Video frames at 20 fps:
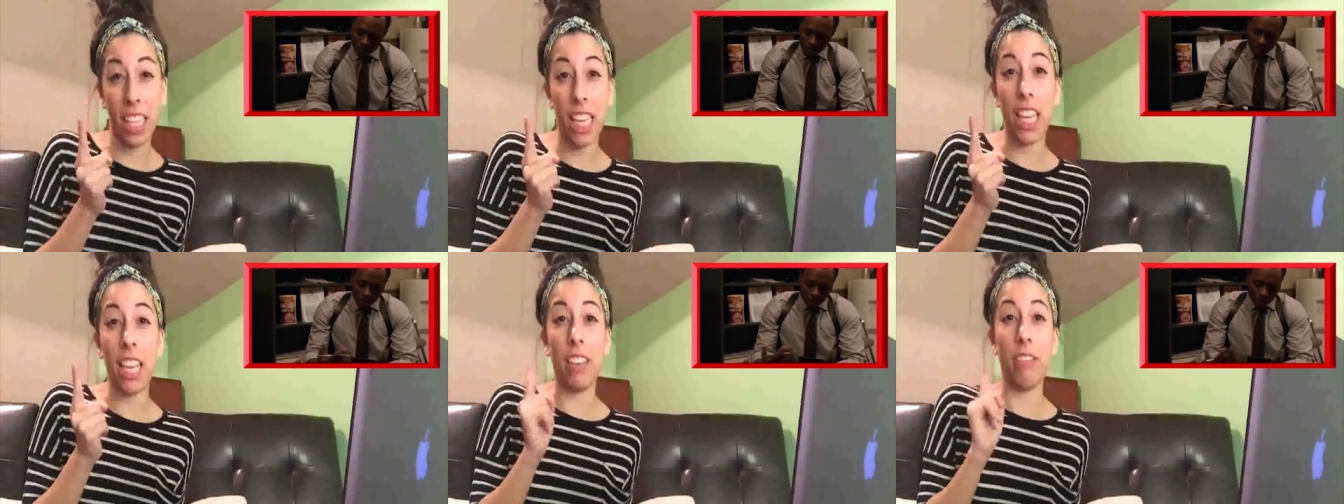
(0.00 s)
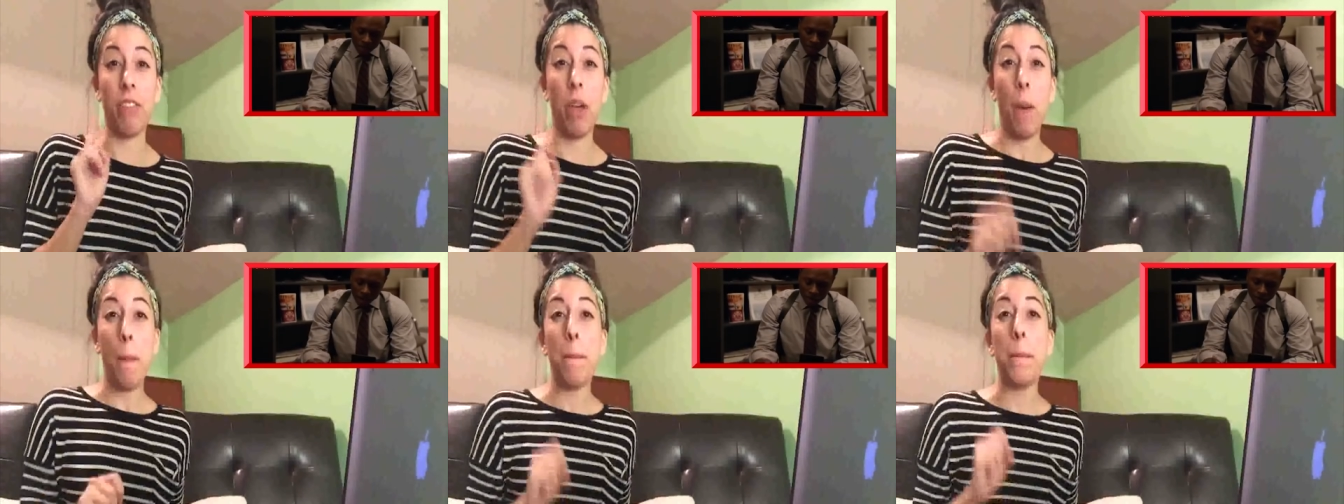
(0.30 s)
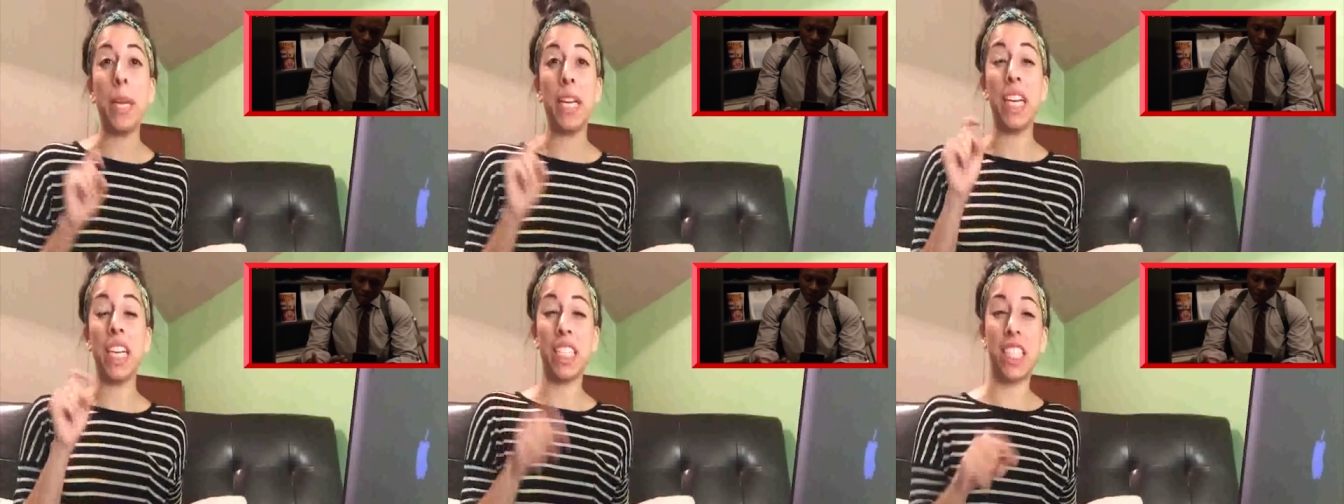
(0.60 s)
leave
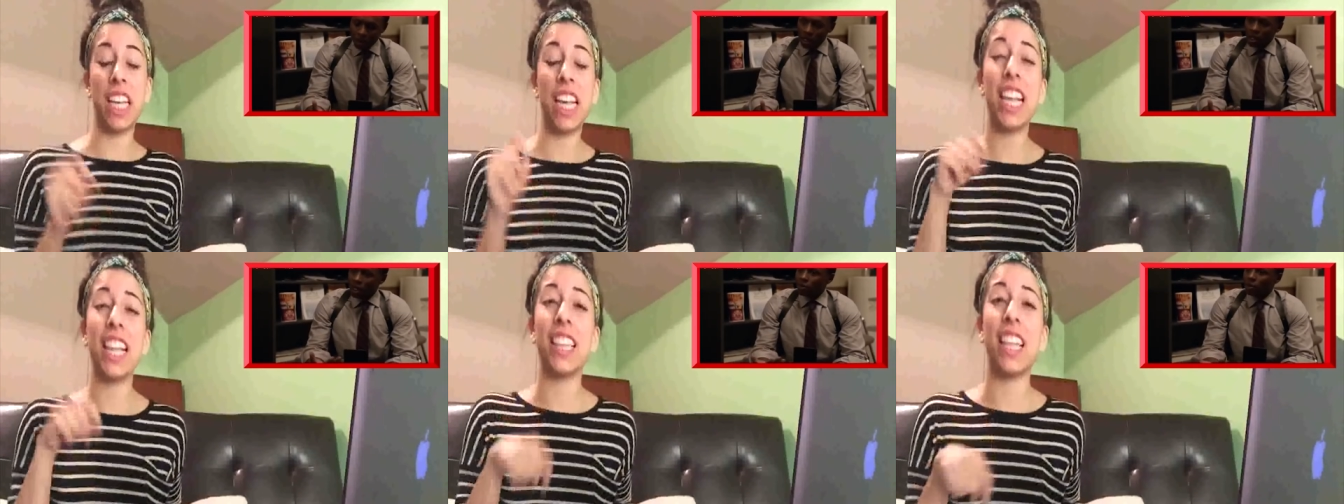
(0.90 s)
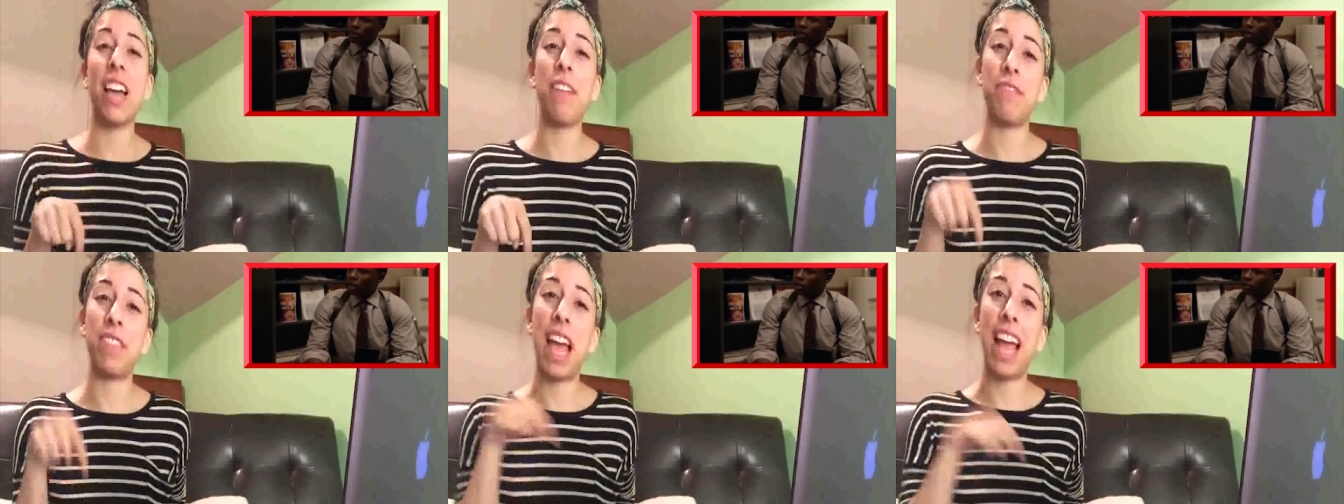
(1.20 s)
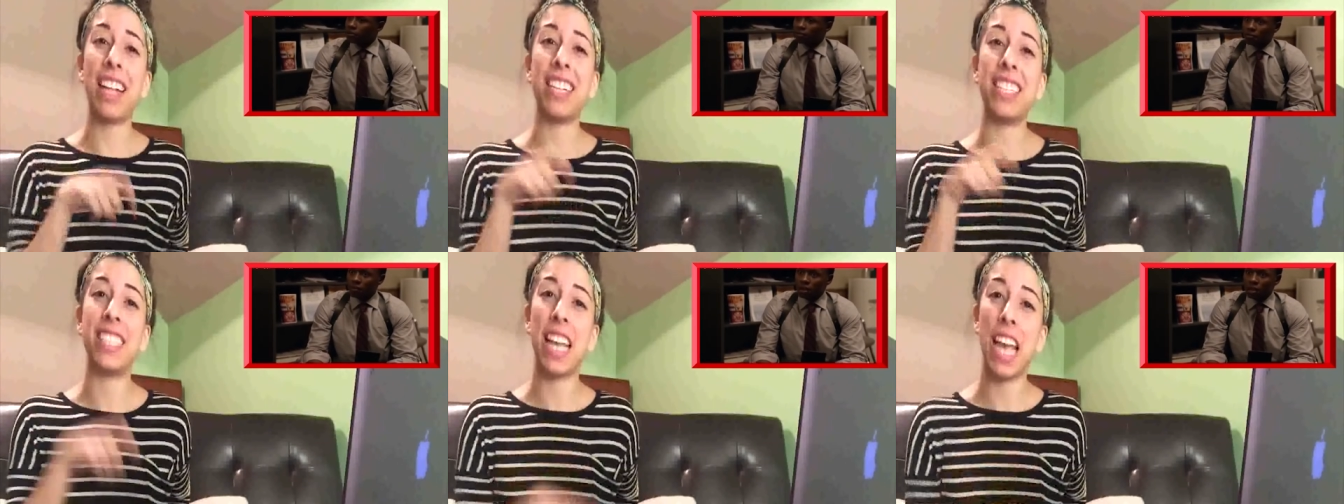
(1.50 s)
because he left
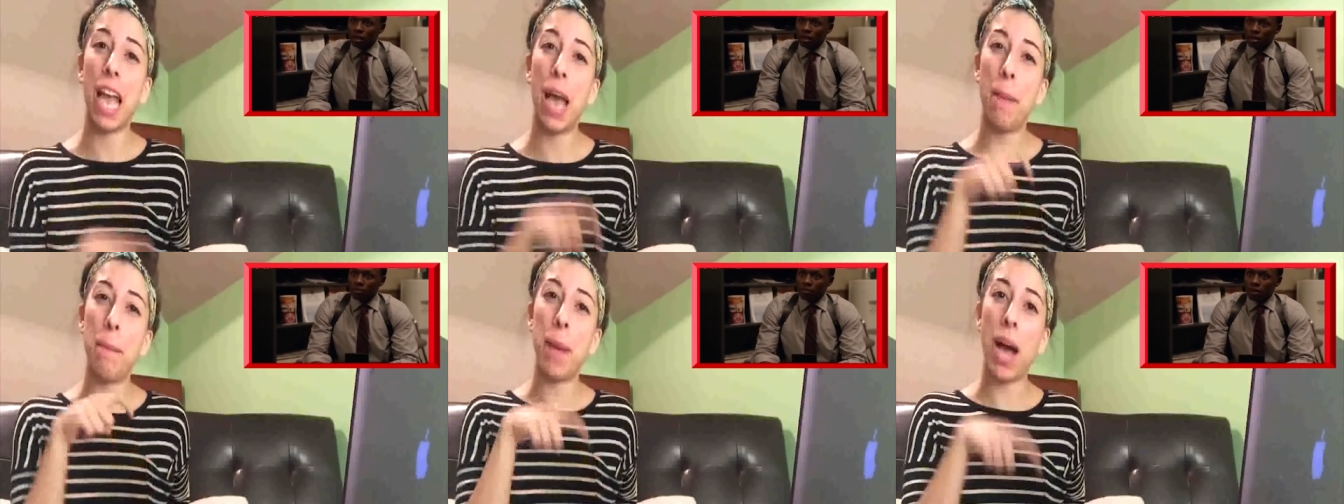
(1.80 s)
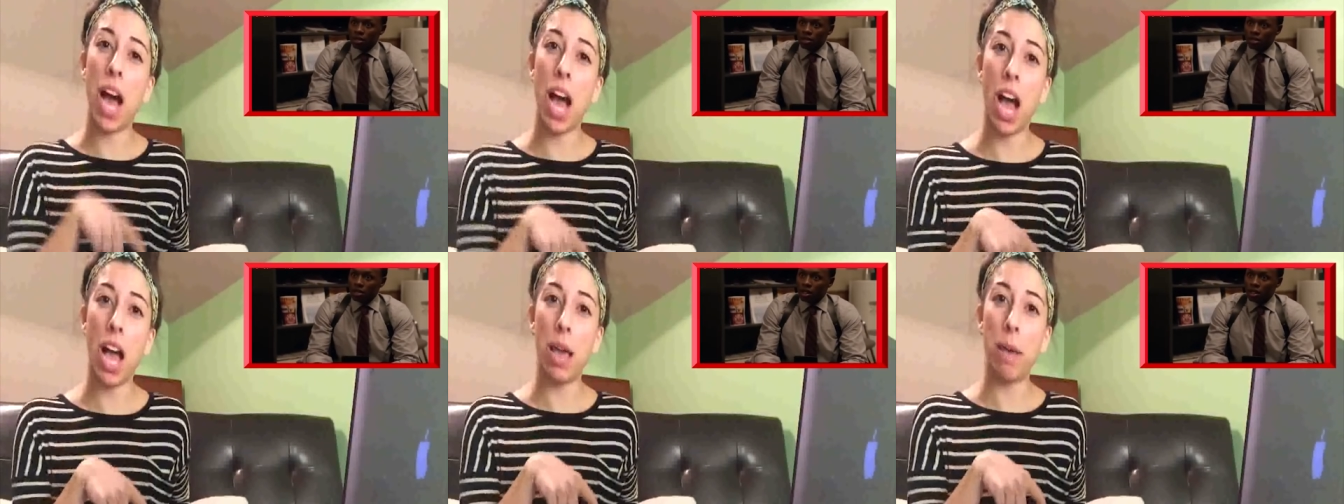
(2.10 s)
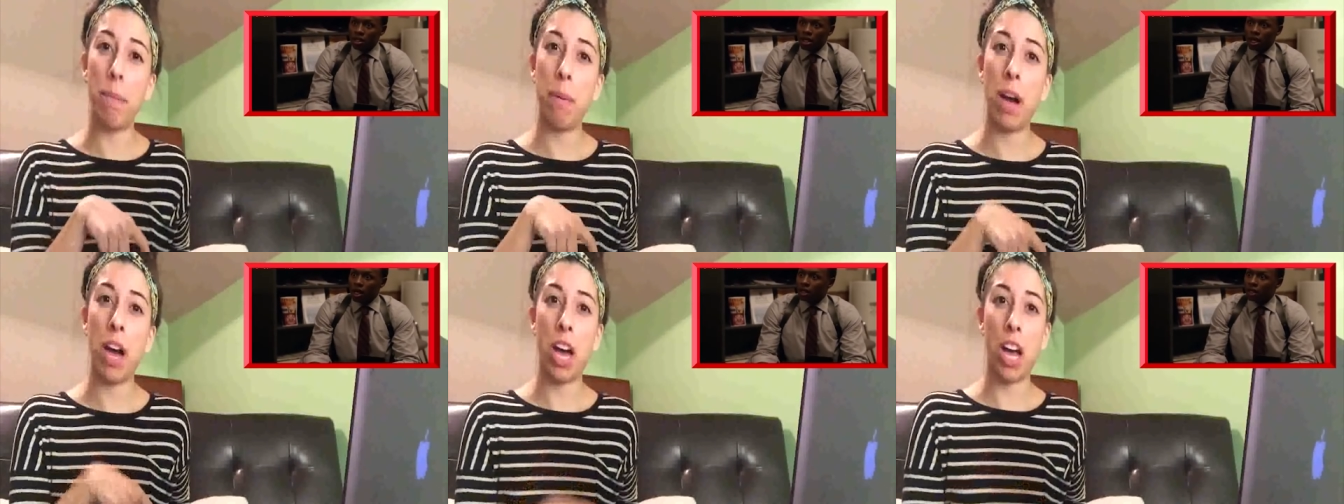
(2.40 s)
that damn
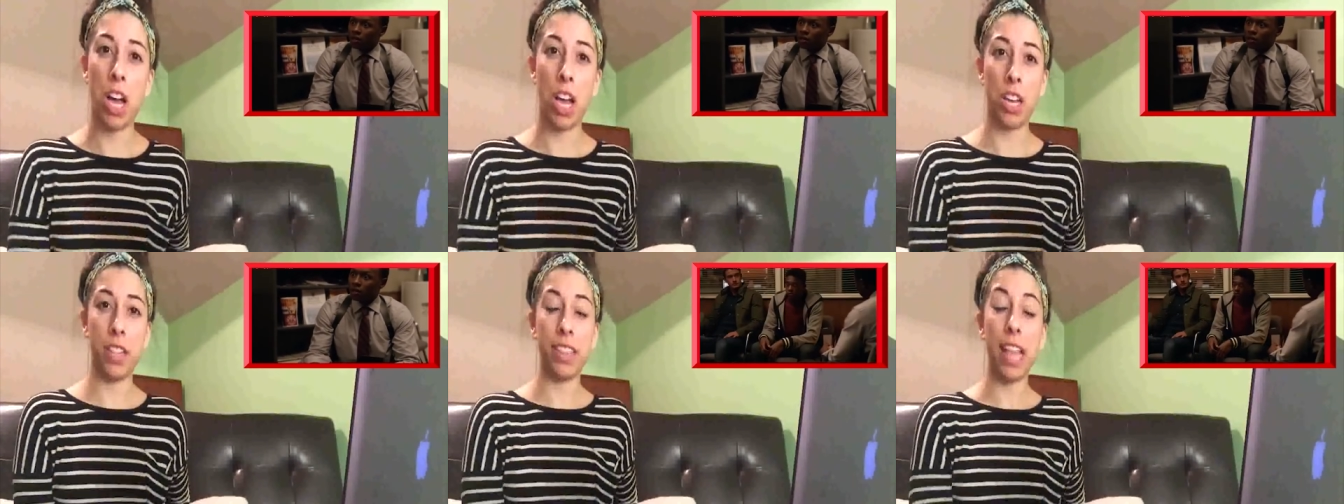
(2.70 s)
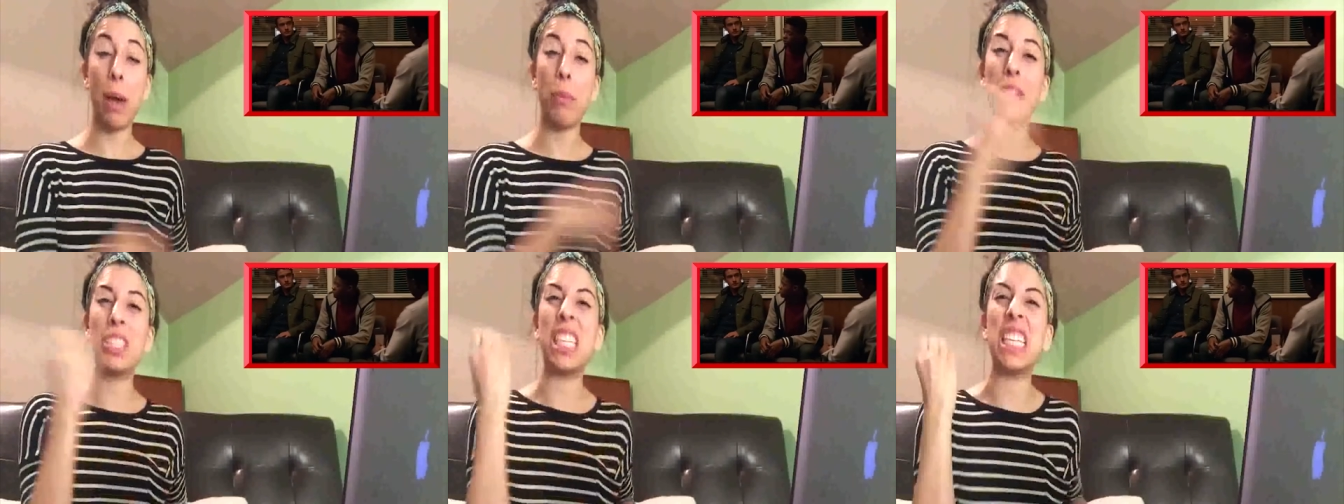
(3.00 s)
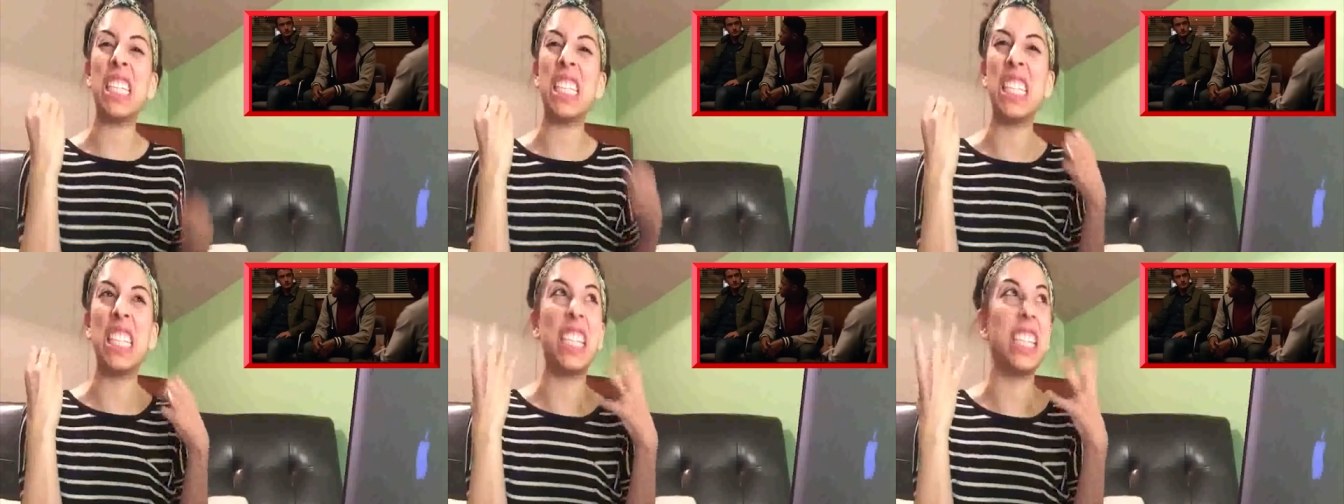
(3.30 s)
iPod. That was
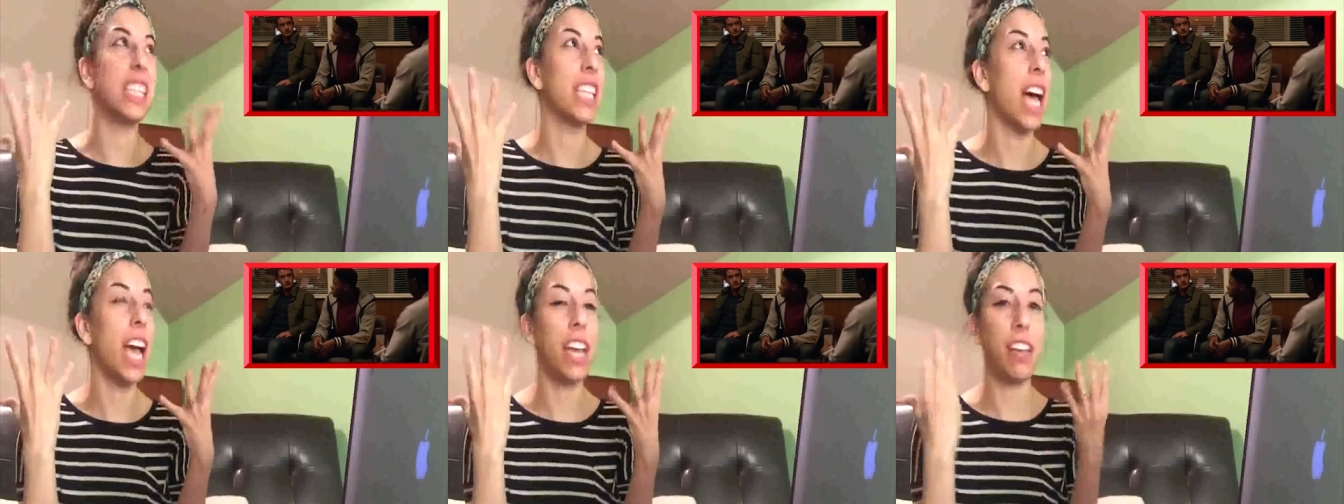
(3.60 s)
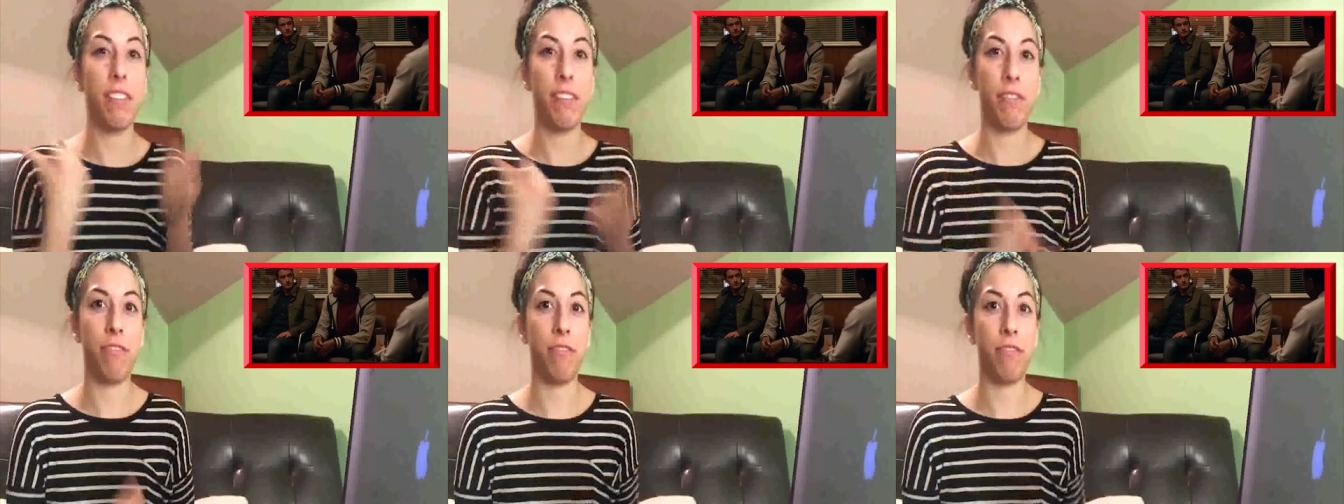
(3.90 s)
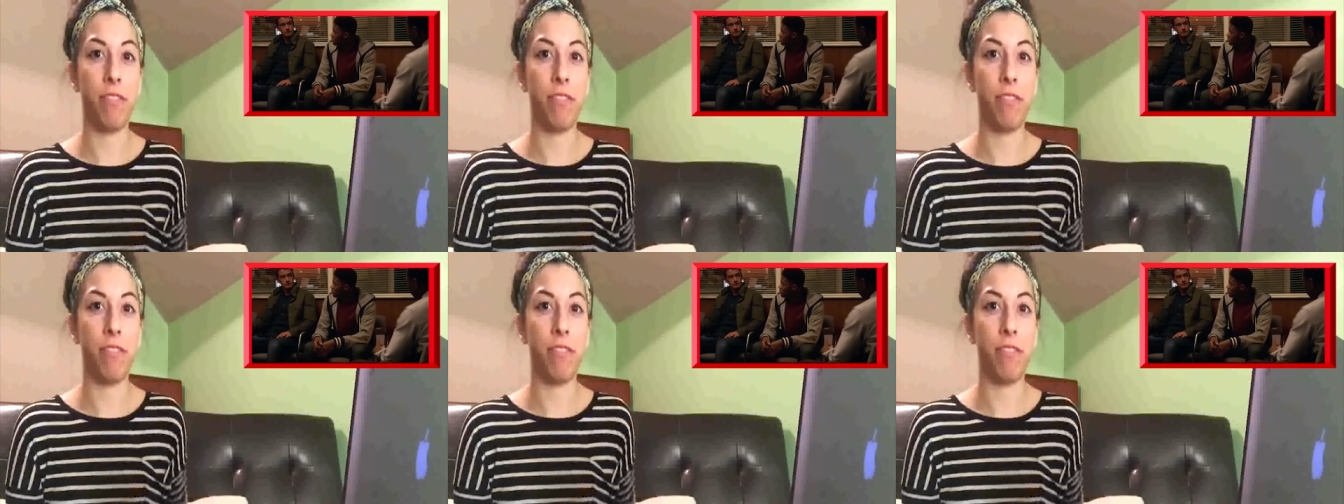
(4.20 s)
his life.